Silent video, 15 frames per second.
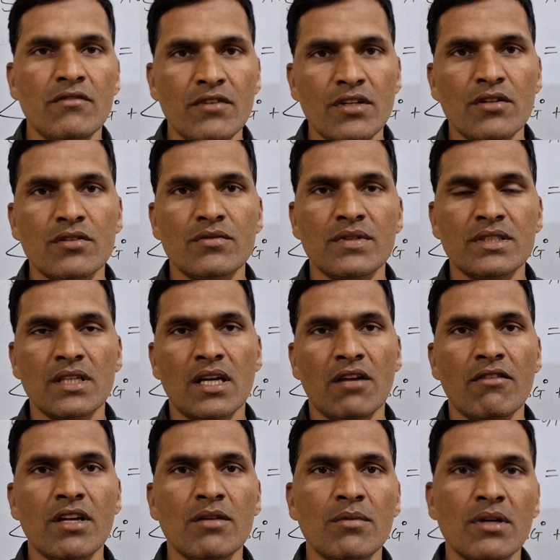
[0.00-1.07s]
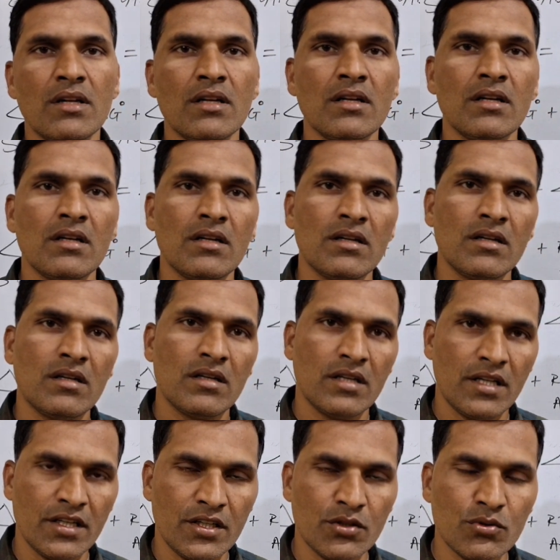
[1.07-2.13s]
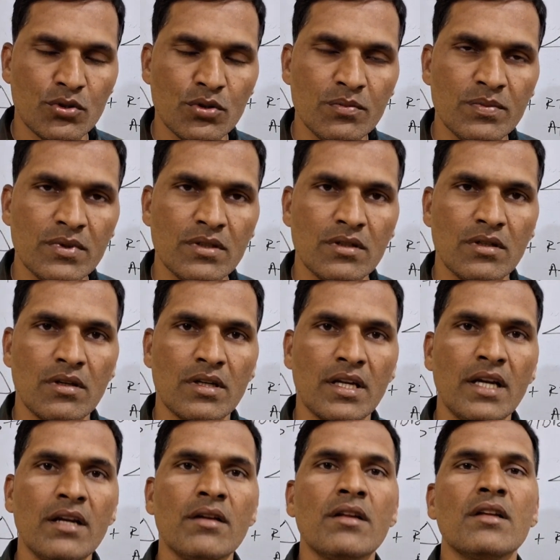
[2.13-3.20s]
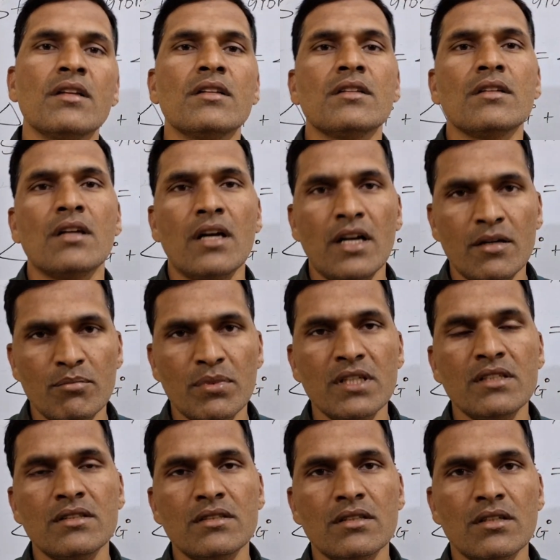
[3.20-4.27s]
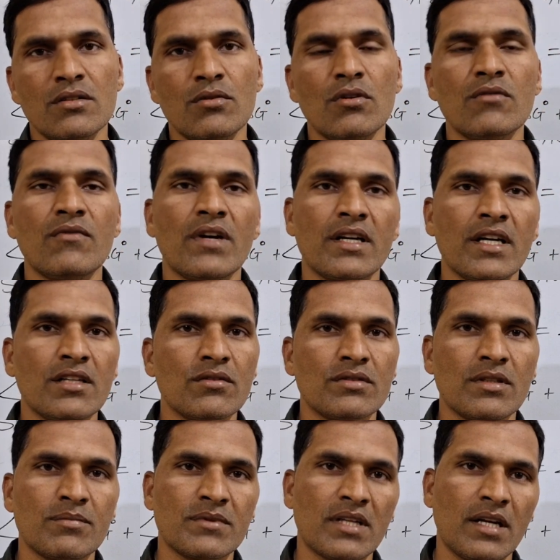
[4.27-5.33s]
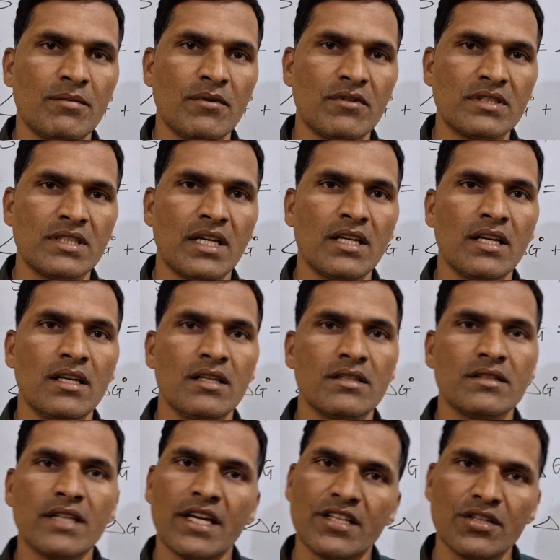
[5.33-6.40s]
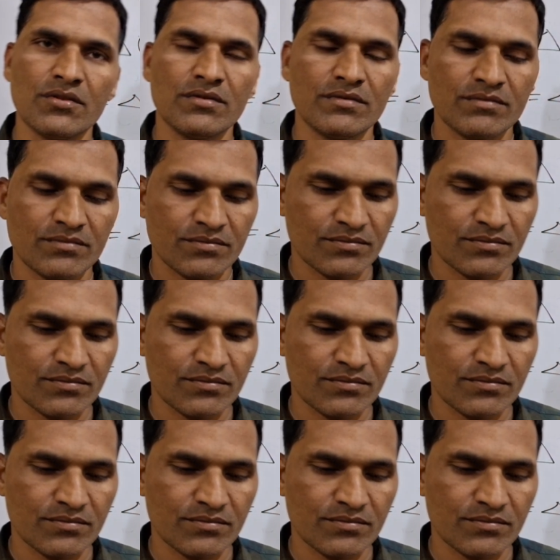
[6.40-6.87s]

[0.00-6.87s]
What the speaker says: videos which are available in YouTube. Okay, and please don't forget to subscribe our channel. Thank you.